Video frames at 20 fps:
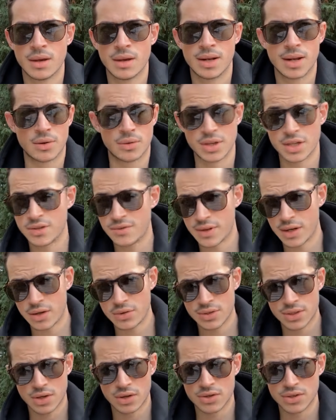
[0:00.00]
Now, this video
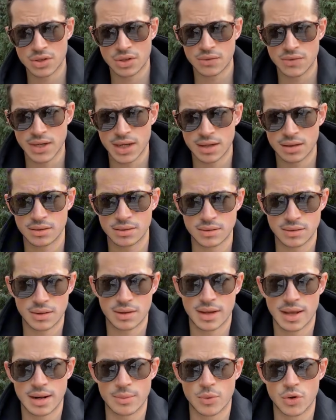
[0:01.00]
is going to solve that,
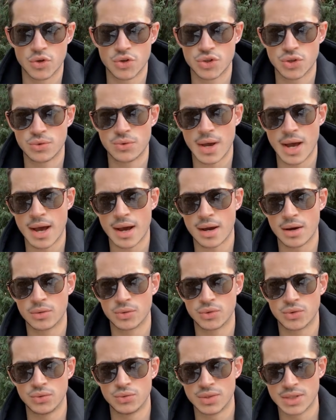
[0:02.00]
and I'm going to show you how
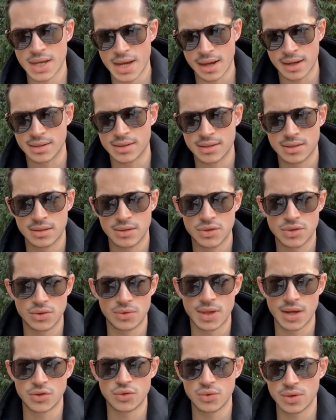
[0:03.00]
to text so
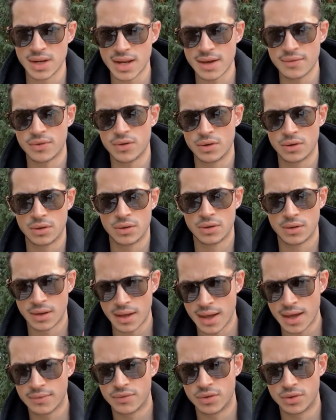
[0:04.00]
that you never,
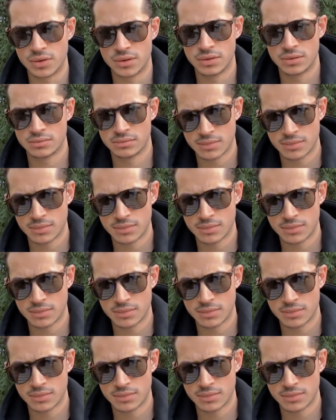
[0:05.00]
ever,